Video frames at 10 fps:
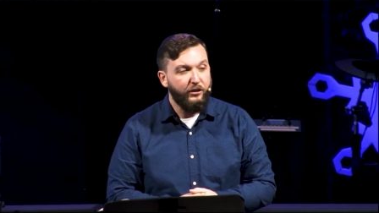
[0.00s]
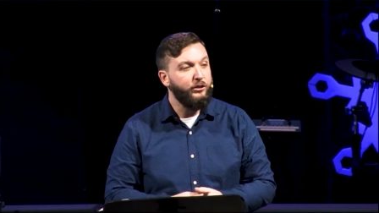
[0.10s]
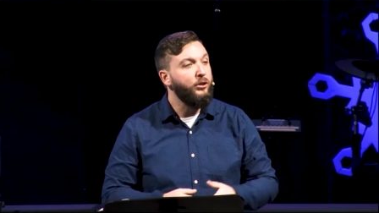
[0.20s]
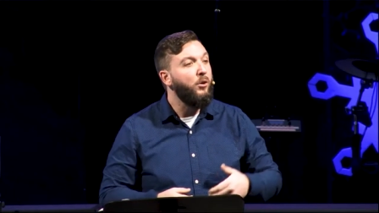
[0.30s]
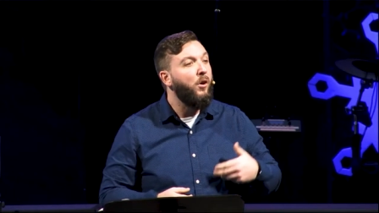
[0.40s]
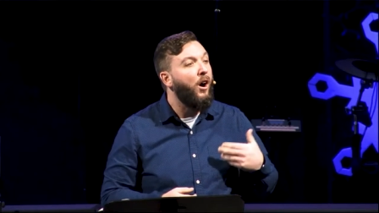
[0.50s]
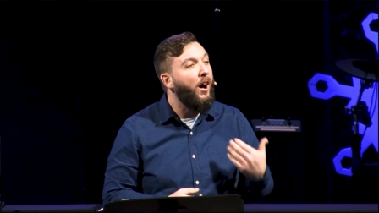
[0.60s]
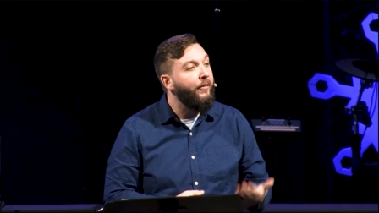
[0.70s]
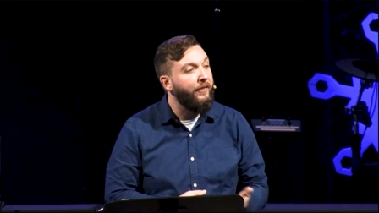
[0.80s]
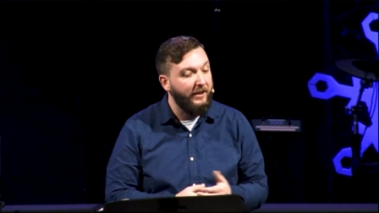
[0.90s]
So
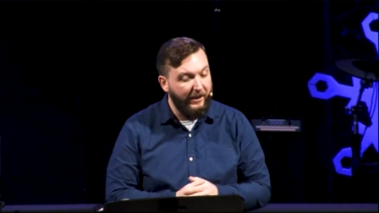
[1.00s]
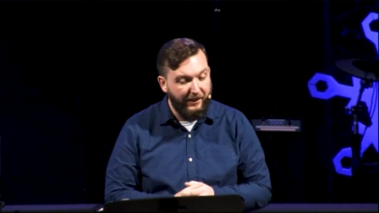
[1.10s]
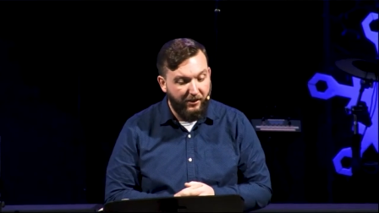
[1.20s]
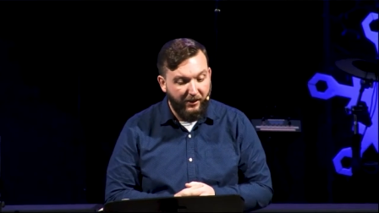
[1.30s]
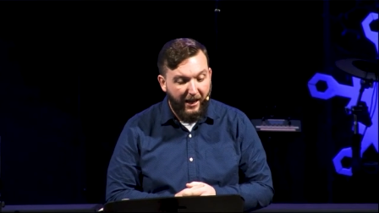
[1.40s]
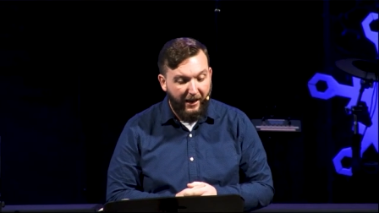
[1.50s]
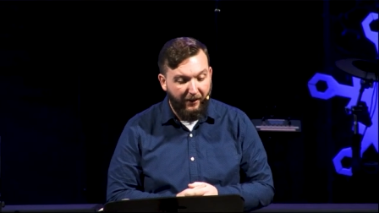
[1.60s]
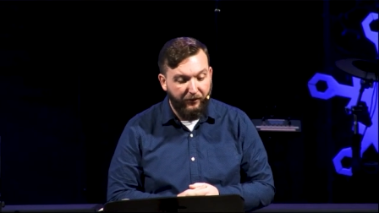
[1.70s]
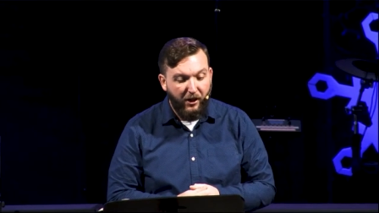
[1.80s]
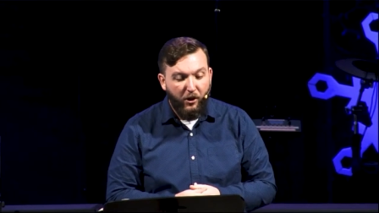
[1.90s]
often in our
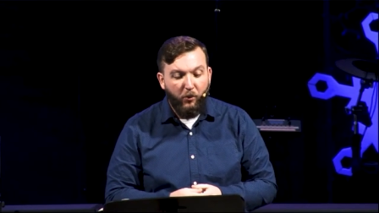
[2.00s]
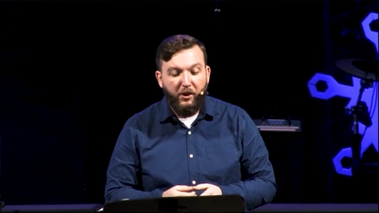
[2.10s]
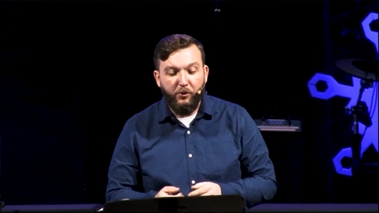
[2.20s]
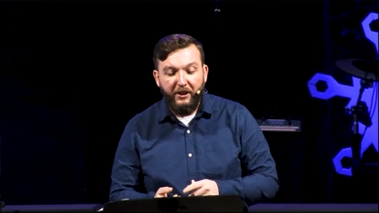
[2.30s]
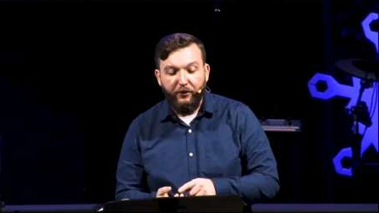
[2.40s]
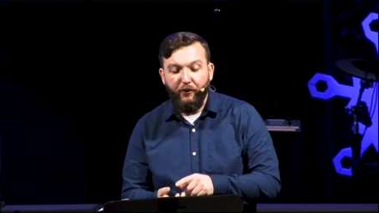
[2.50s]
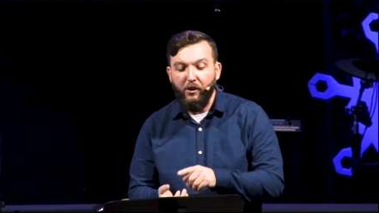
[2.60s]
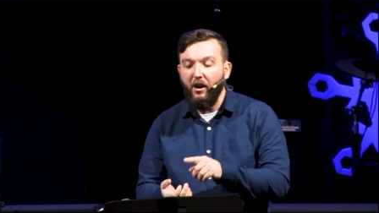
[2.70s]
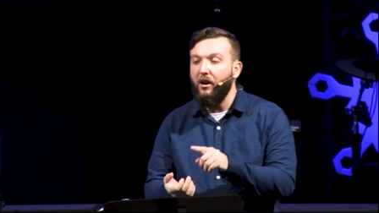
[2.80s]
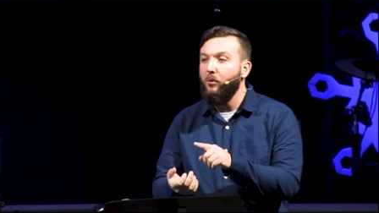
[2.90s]
lives, we reach
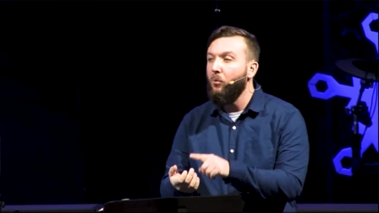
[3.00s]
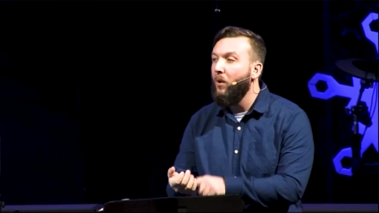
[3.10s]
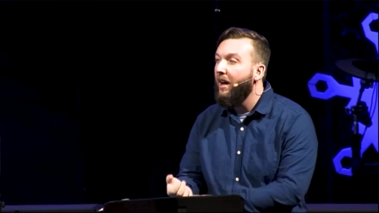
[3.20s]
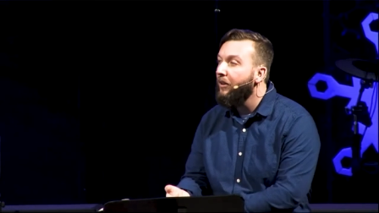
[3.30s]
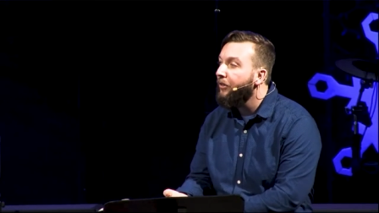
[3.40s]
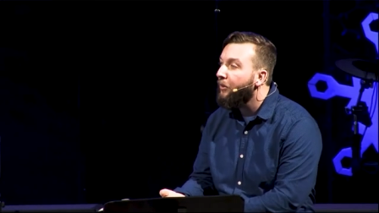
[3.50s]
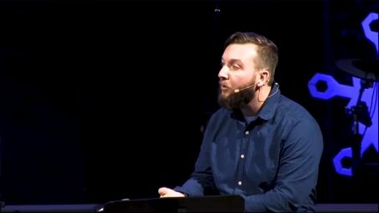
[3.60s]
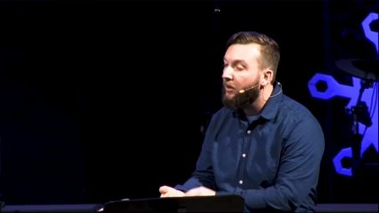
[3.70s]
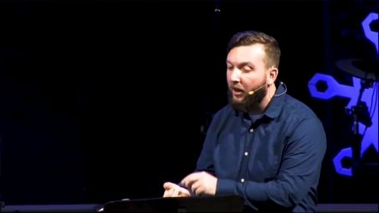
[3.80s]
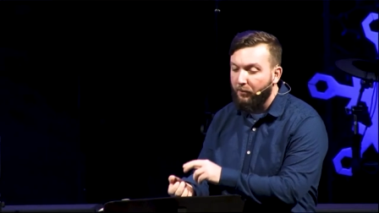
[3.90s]
for our wealth
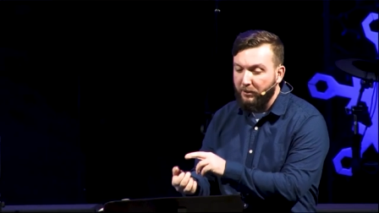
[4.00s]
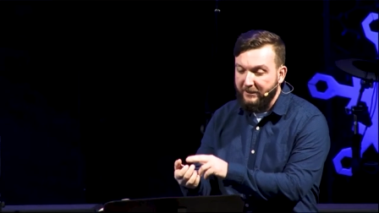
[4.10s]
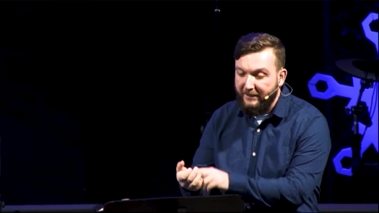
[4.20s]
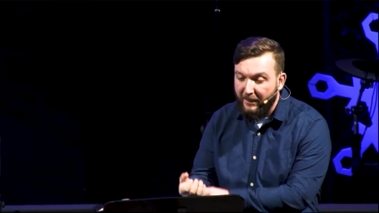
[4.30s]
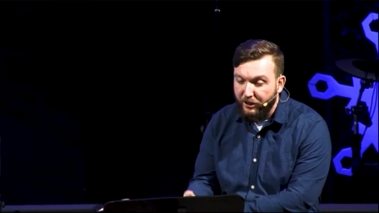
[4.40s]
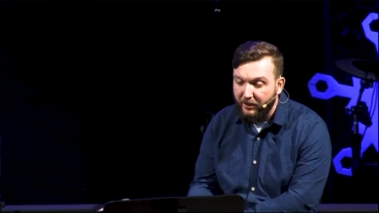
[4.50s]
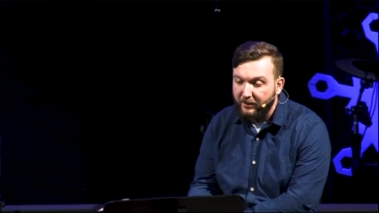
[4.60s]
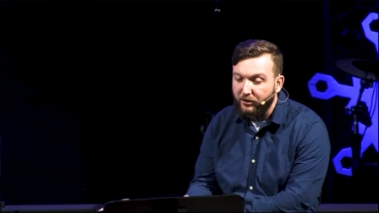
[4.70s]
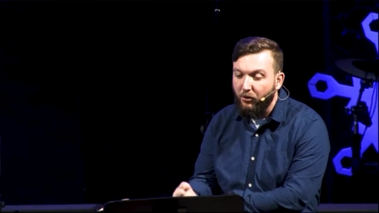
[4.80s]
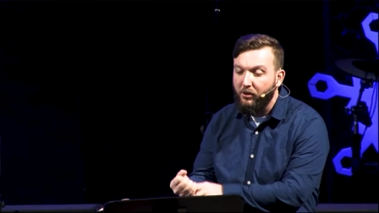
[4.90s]
or our
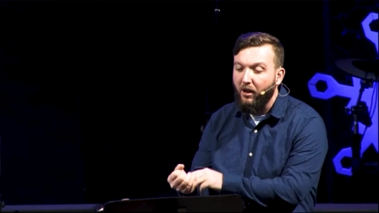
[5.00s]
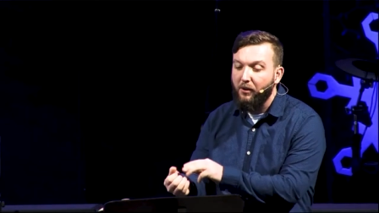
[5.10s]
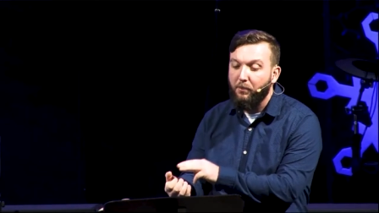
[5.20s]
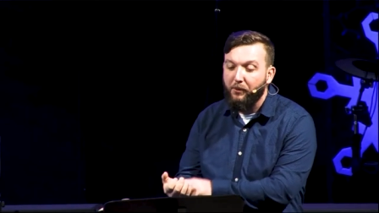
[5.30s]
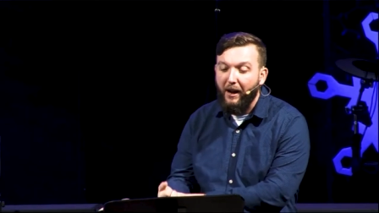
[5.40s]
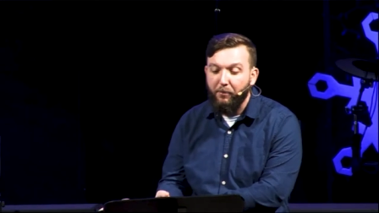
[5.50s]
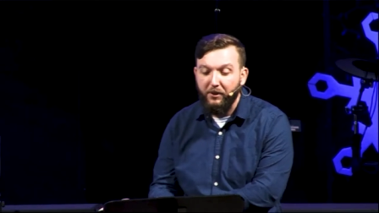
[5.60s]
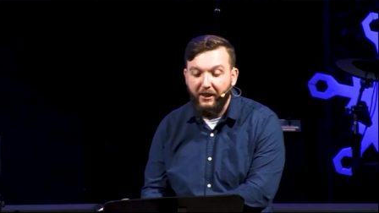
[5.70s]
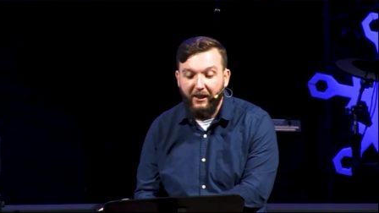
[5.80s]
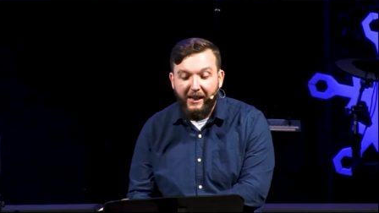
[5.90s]
possessions or our
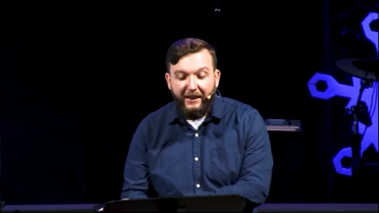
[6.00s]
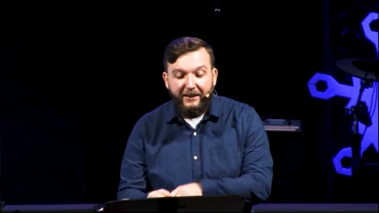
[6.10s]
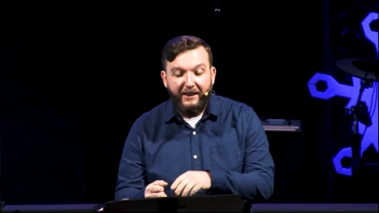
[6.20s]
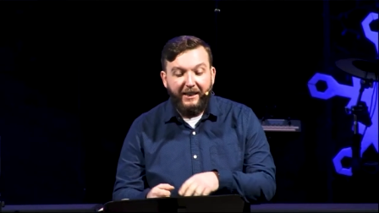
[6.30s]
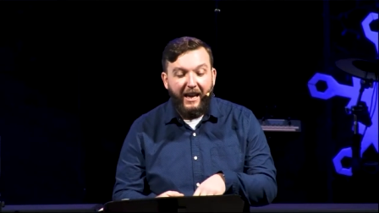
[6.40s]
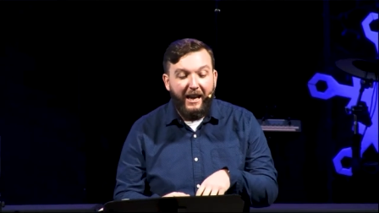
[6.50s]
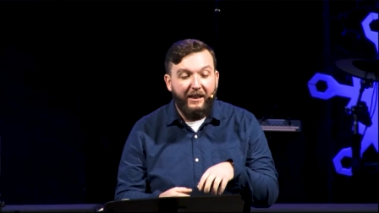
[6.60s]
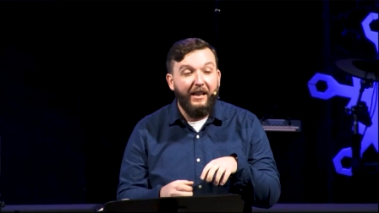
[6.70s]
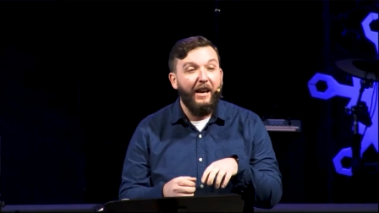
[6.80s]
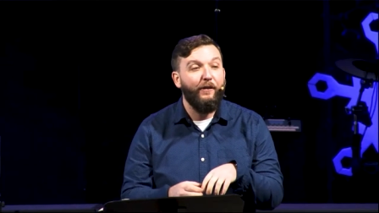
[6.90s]
property to
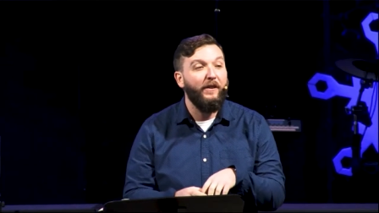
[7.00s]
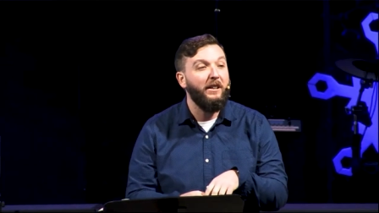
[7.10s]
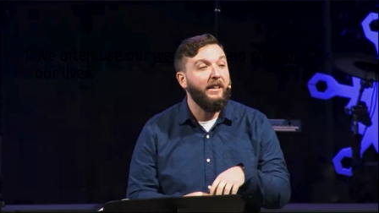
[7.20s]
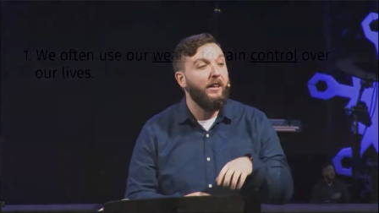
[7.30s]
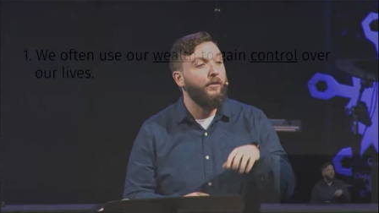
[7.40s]
gain a feeling